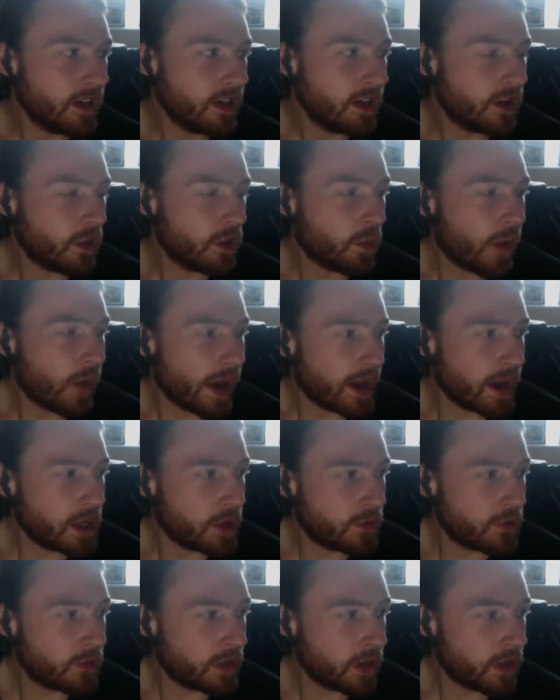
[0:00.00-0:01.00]
where
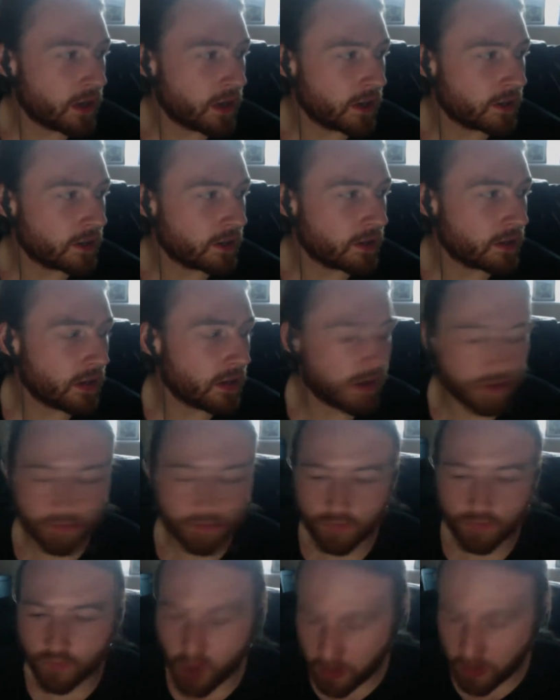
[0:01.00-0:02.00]
you've got
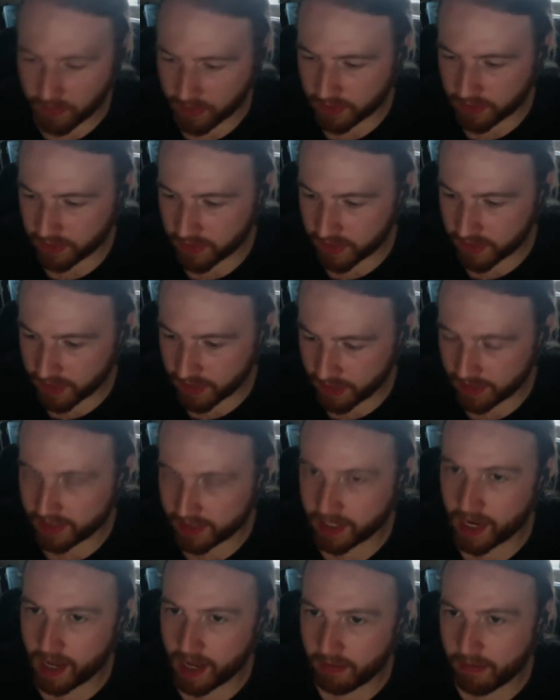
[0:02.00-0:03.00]
Robb and Talissa
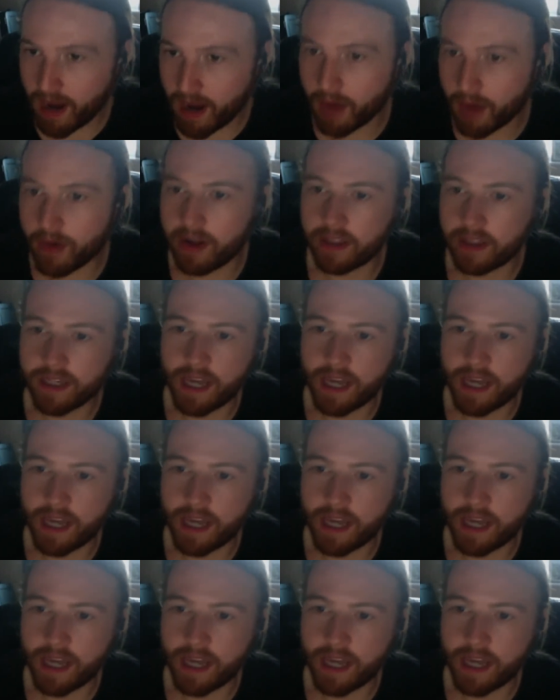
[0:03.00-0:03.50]
getting married,